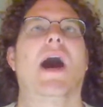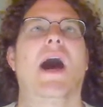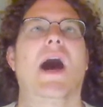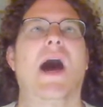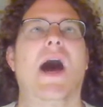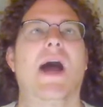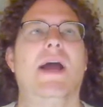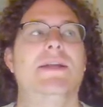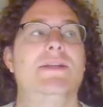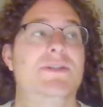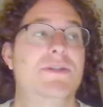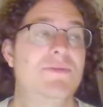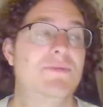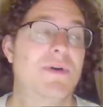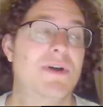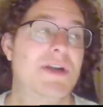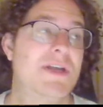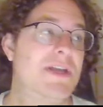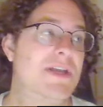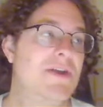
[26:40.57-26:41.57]
I do
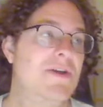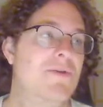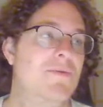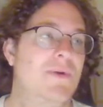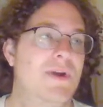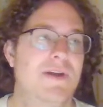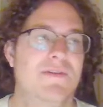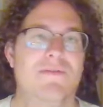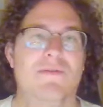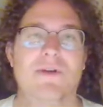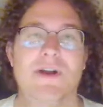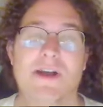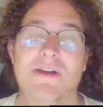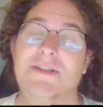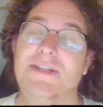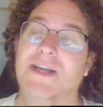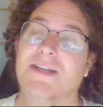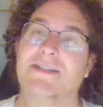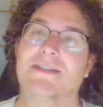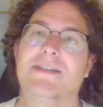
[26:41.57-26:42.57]
want to hear what everyone
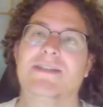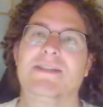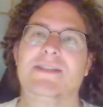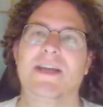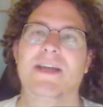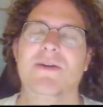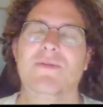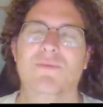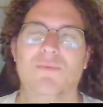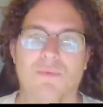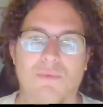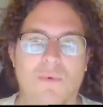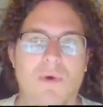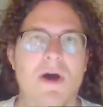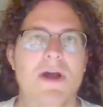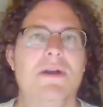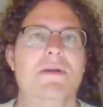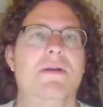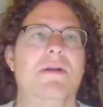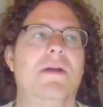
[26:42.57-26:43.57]
else has to say.
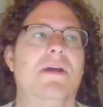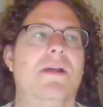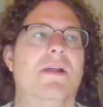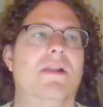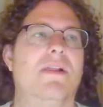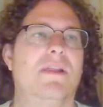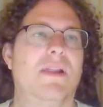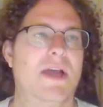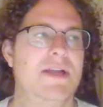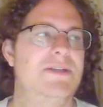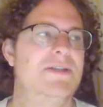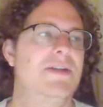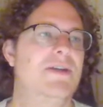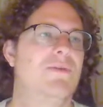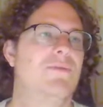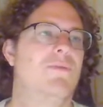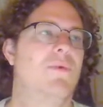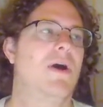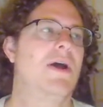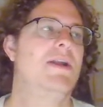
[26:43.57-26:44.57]
What
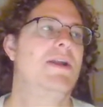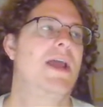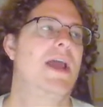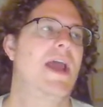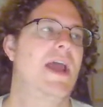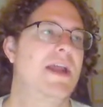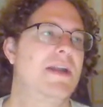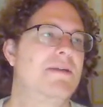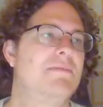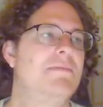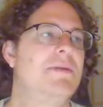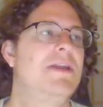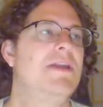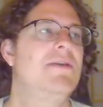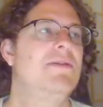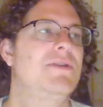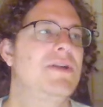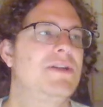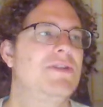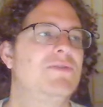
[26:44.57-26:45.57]
enemy
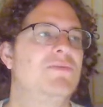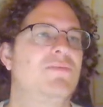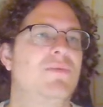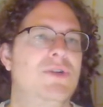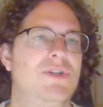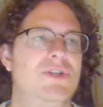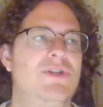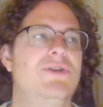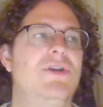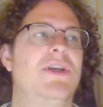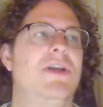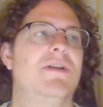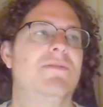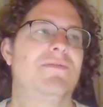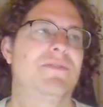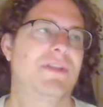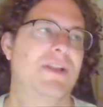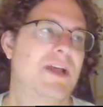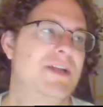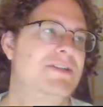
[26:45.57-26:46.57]
units would you
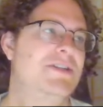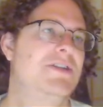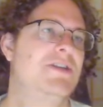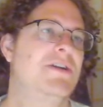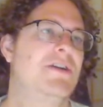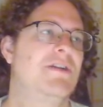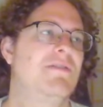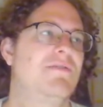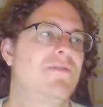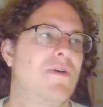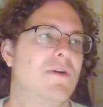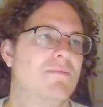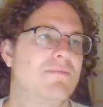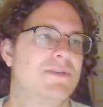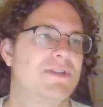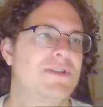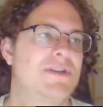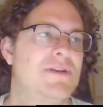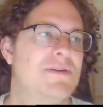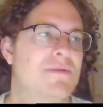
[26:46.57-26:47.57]
give legendary
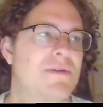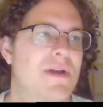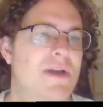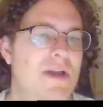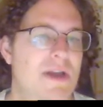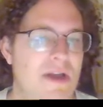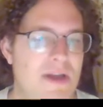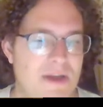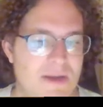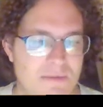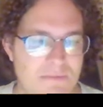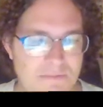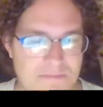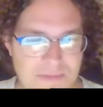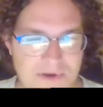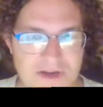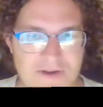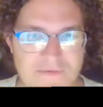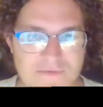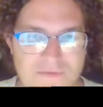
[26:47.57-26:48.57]
forms to?
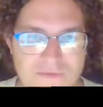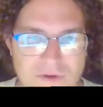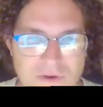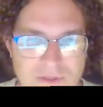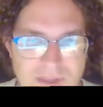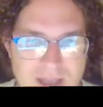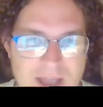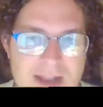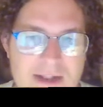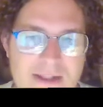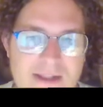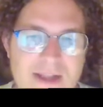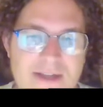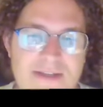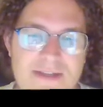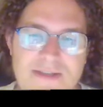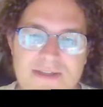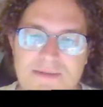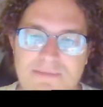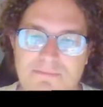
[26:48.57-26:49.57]
But for that,
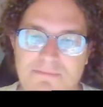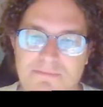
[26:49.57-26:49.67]
let's...